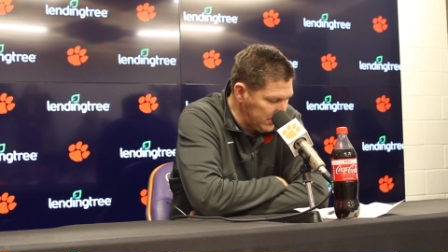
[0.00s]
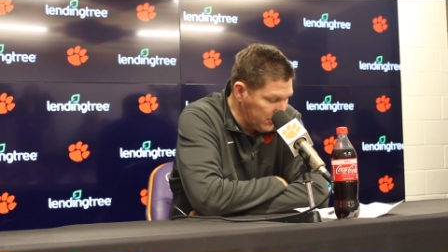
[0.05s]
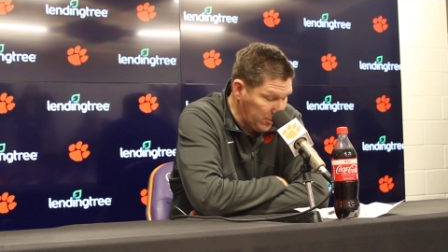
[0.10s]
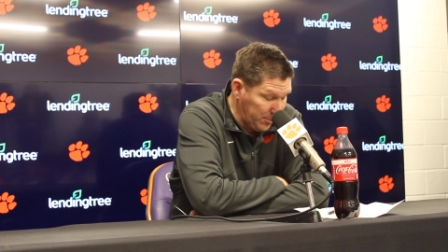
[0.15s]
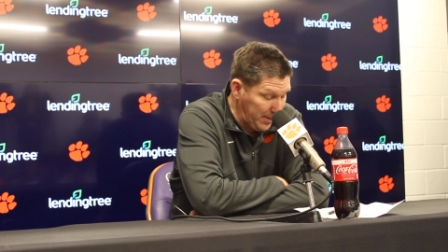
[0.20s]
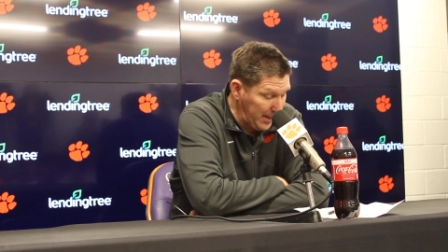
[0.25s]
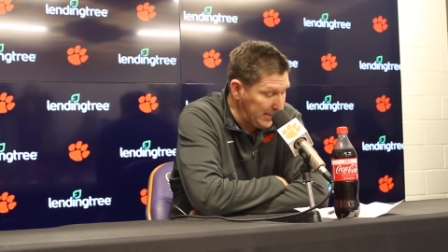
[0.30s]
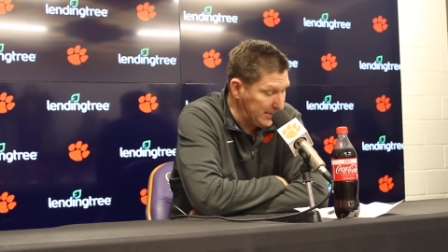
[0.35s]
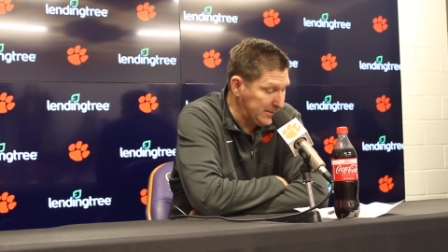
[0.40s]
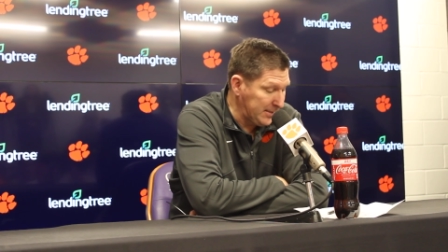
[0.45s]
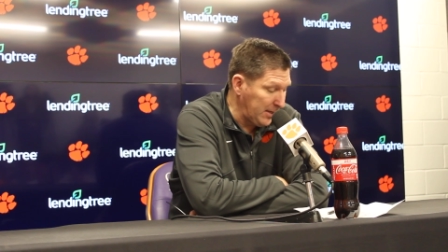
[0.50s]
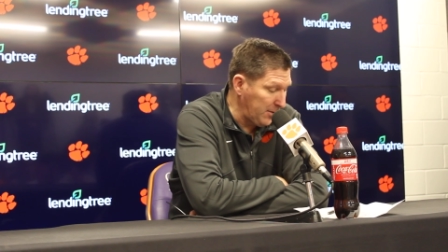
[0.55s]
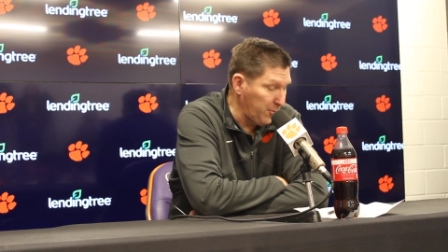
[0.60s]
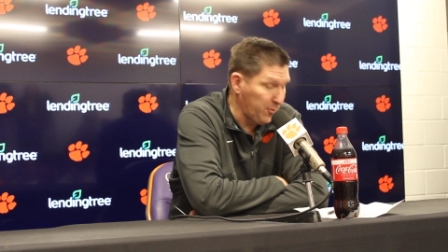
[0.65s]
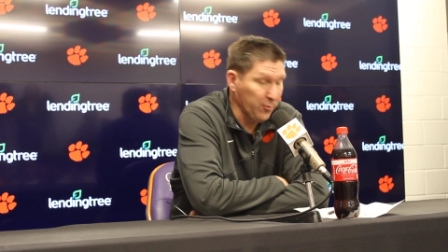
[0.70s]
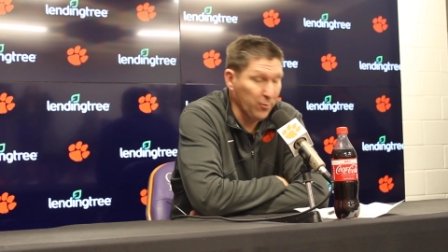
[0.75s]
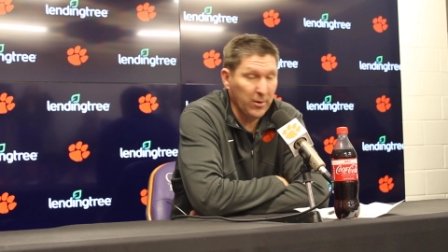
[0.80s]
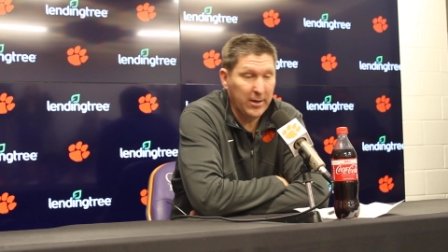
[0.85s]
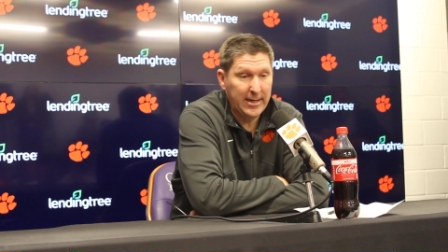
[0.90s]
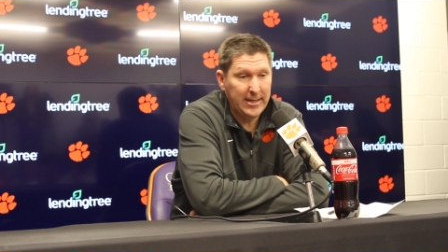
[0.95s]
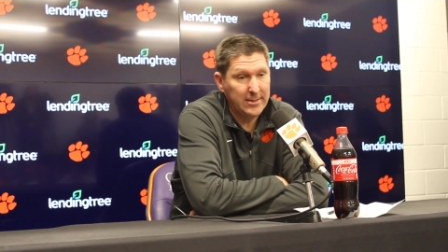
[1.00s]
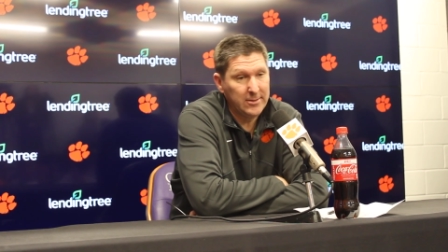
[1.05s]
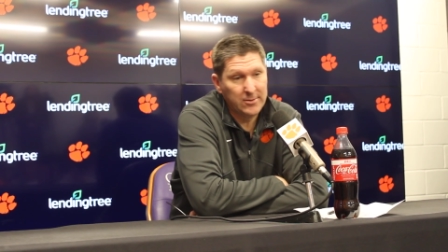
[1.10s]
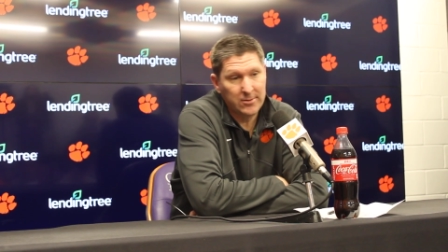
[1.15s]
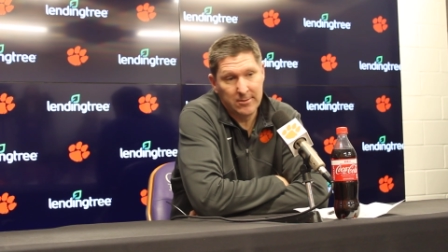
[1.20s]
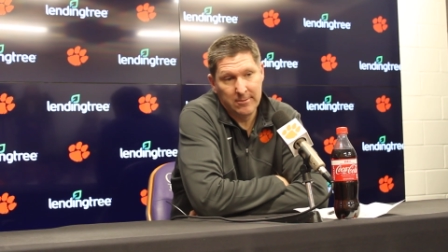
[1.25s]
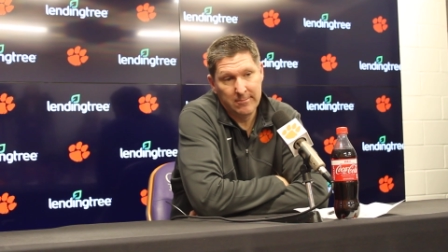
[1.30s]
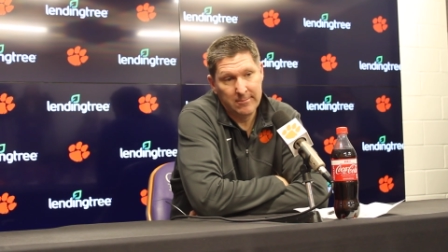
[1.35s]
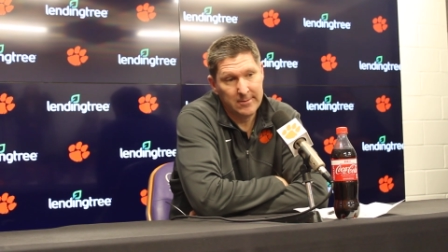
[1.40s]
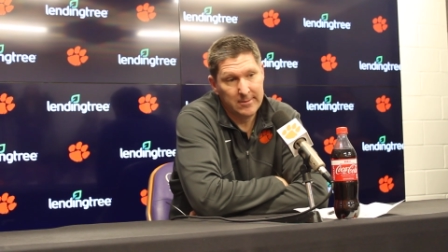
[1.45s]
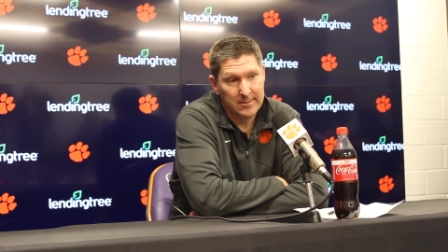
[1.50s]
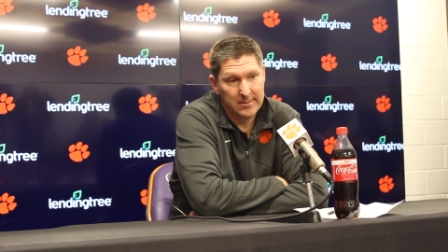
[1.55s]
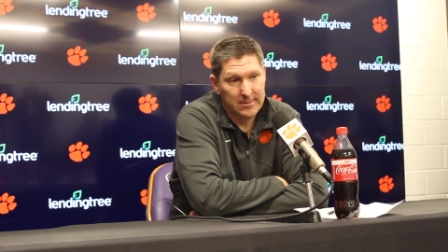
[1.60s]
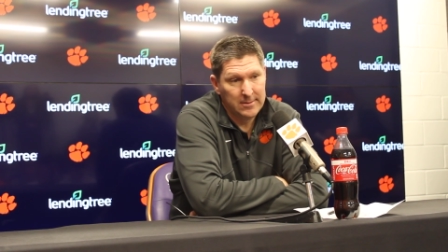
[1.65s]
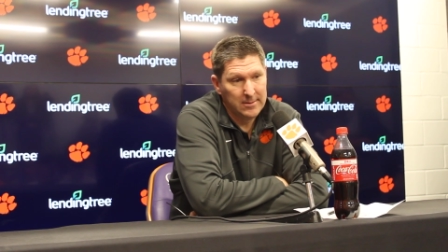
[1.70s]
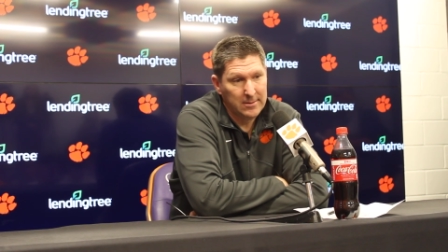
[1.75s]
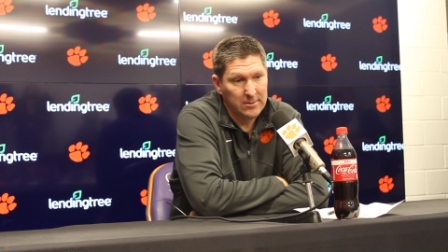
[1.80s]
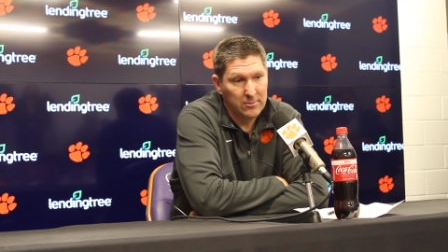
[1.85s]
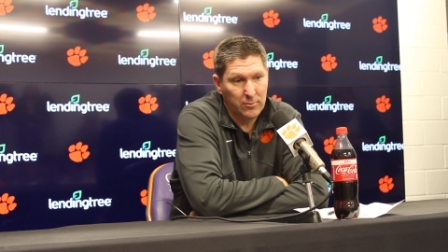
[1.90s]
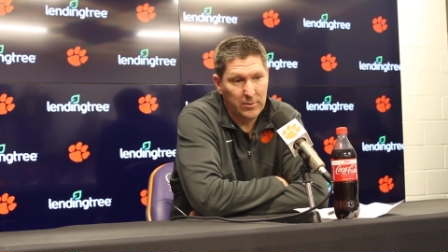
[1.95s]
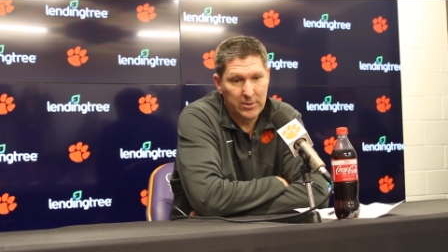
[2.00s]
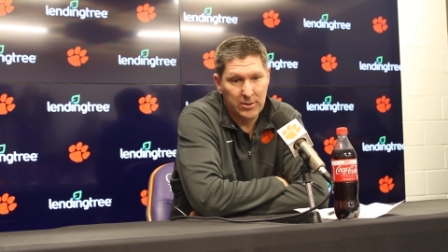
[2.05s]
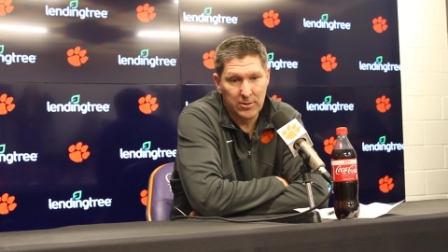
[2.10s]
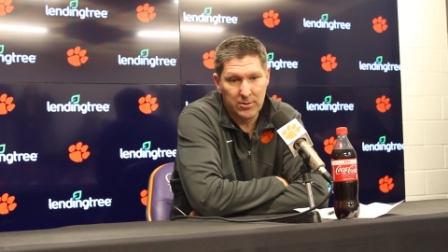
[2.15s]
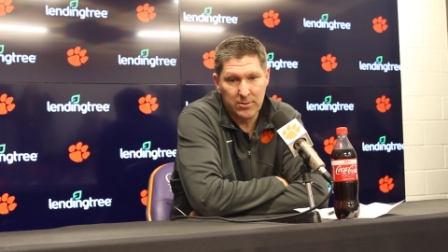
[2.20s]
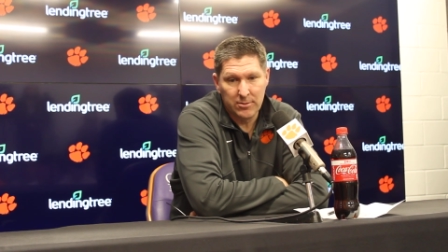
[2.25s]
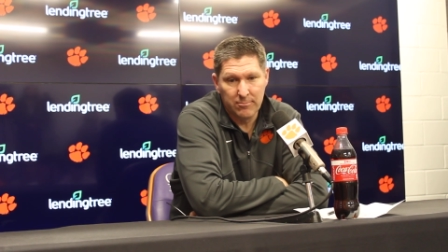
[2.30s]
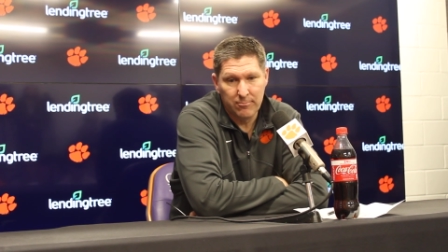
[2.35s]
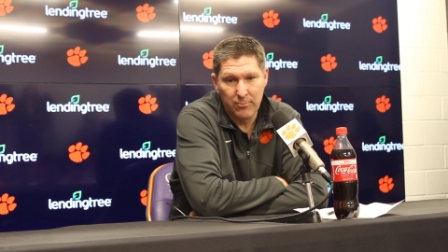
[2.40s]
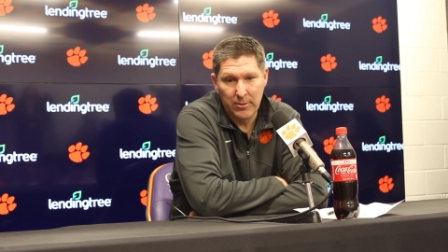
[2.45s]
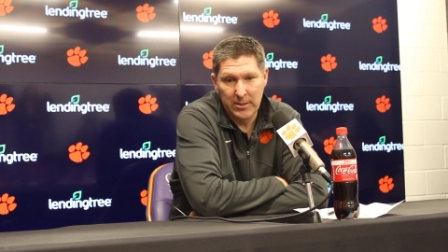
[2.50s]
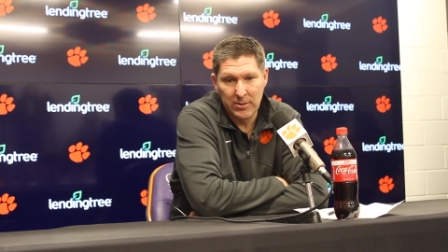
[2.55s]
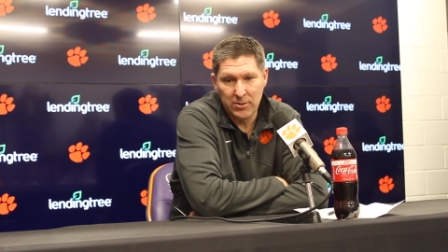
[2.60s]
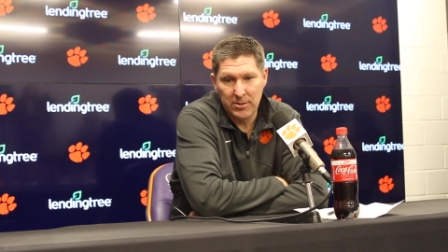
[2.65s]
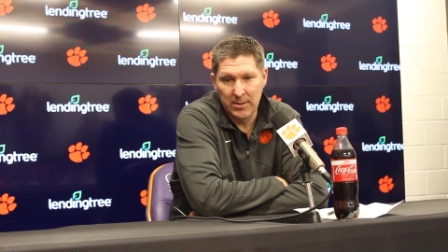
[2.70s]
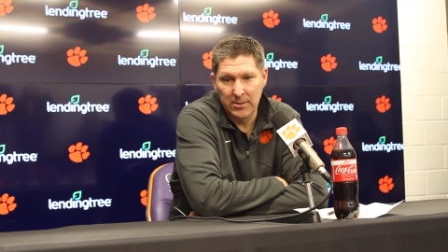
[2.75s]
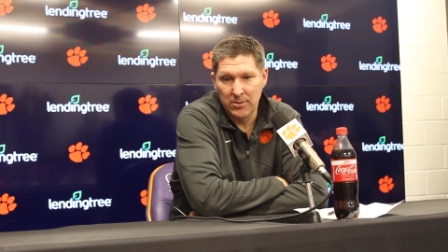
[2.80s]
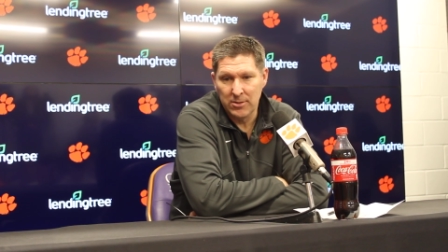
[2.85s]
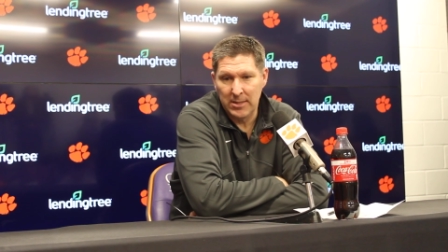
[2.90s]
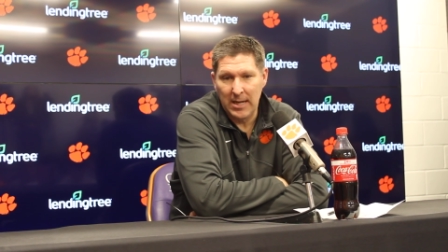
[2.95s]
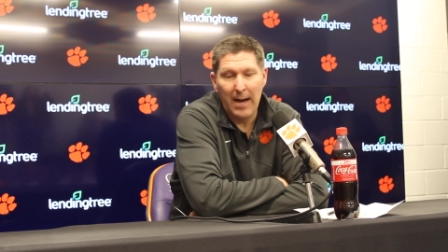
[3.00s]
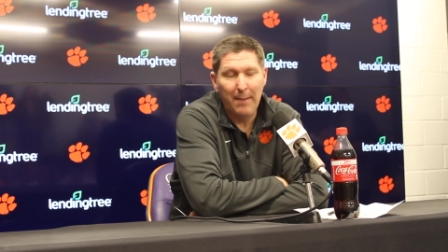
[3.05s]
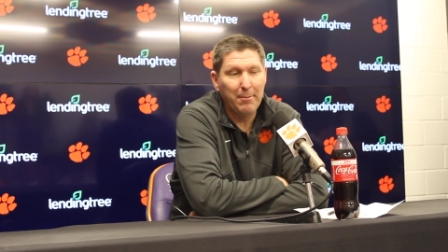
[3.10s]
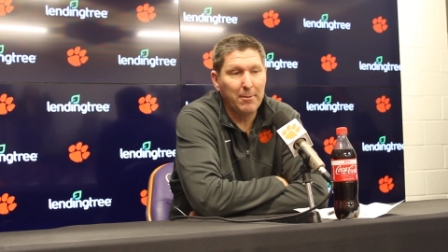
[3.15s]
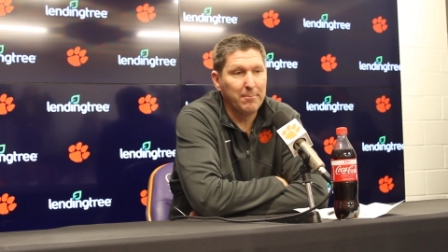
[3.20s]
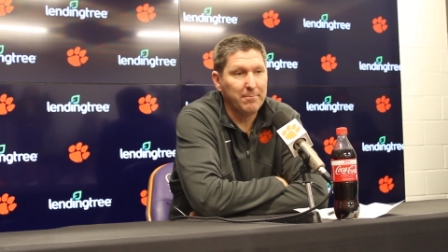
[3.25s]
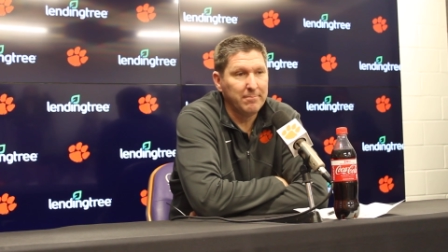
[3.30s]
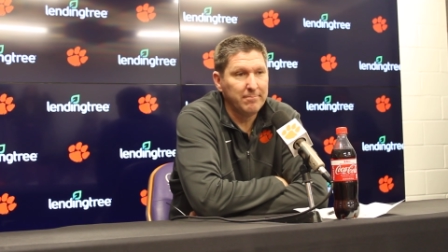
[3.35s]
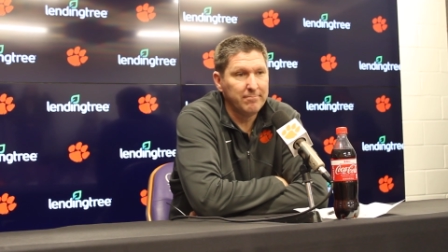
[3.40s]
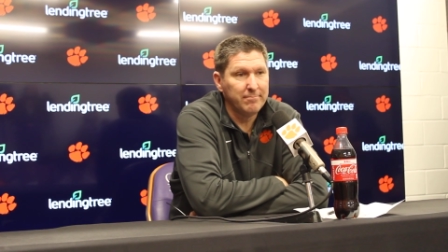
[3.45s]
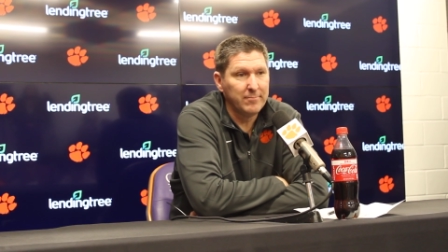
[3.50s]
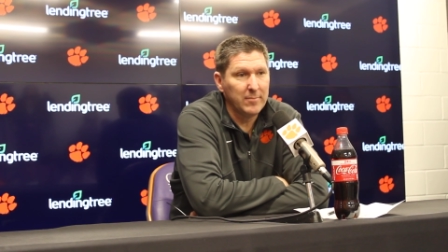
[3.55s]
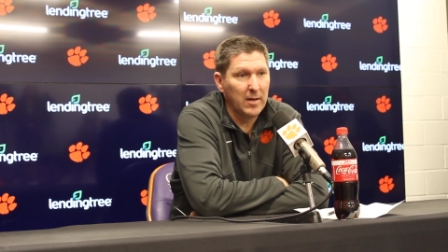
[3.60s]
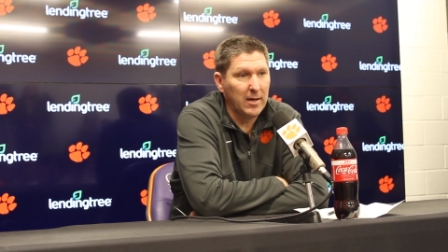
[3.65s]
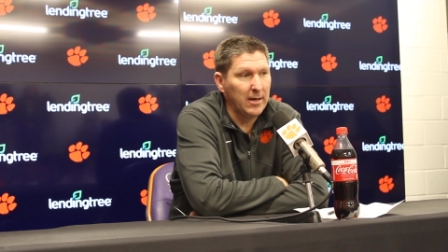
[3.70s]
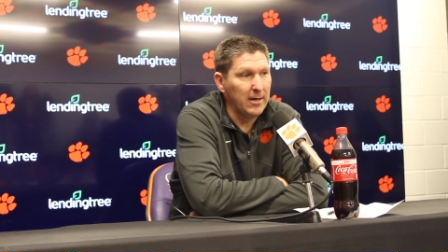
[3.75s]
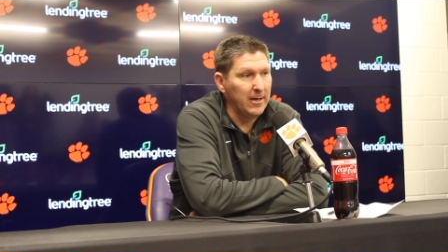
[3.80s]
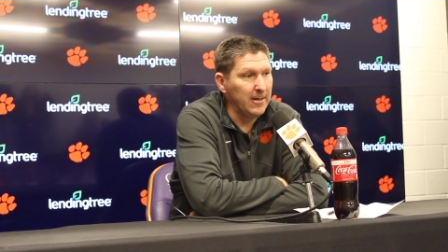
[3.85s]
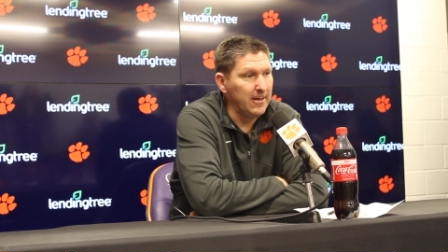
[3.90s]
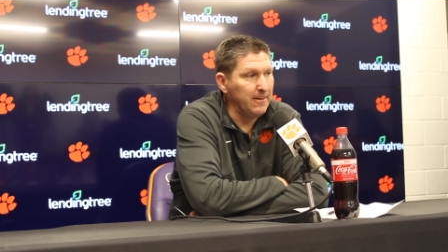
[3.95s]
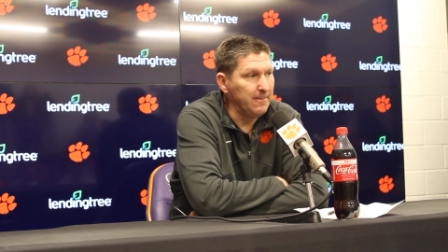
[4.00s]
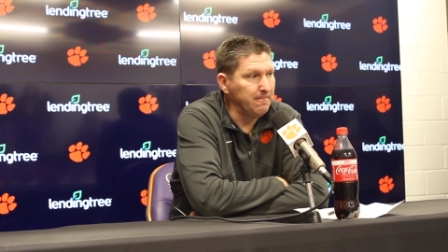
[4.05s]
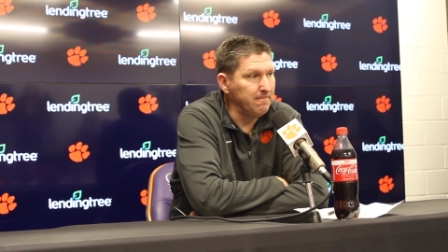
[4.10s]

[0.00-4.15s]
We make 10 threes. We just, we just didn't stop them. Uh, um,